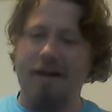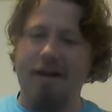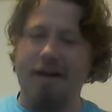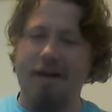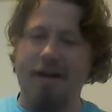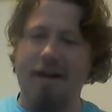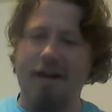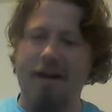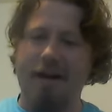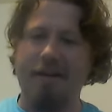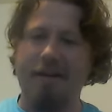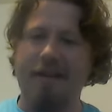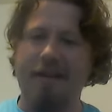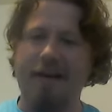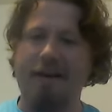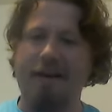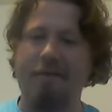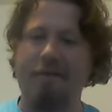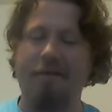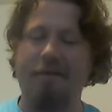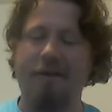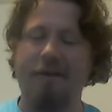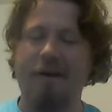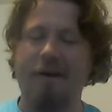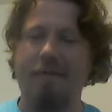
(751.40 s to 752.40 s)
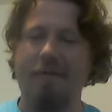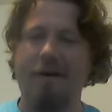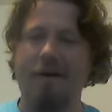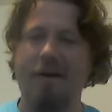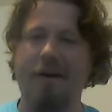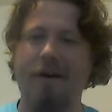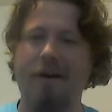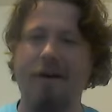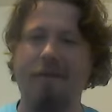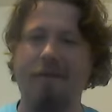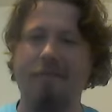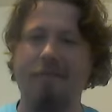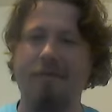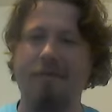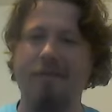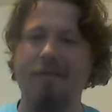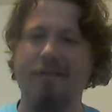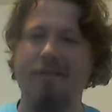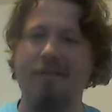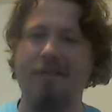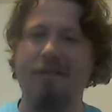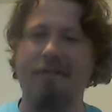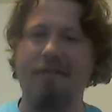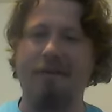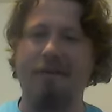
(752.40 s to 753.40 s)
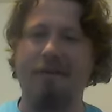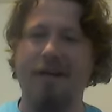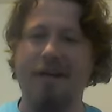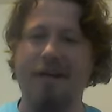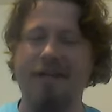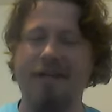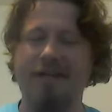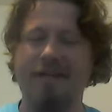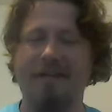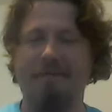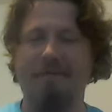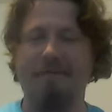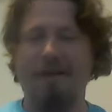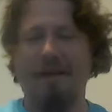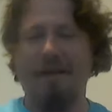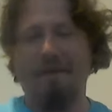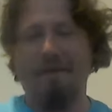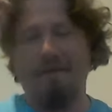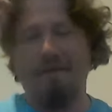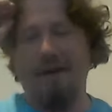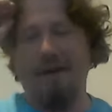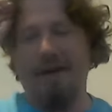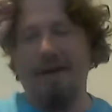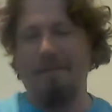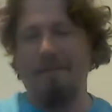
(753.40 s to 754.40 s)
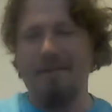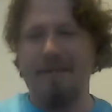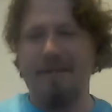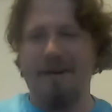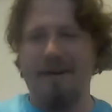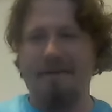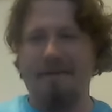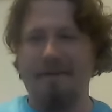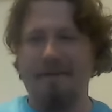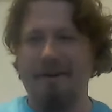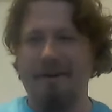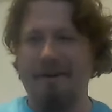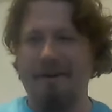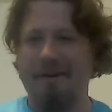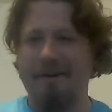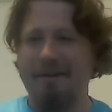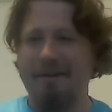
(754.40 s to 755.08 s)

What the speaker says: Amy, thank you for coming on, and we'll see you next month for Amy's Hour.